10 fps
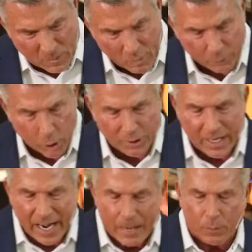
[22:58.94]
We've learned
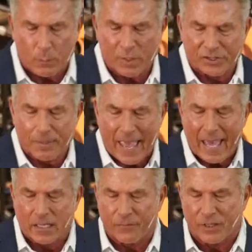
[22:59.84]
that Abram was a
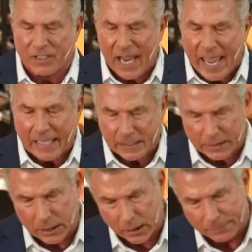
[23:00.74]
man of the
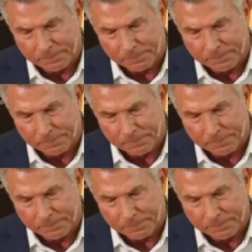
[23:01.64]
tent.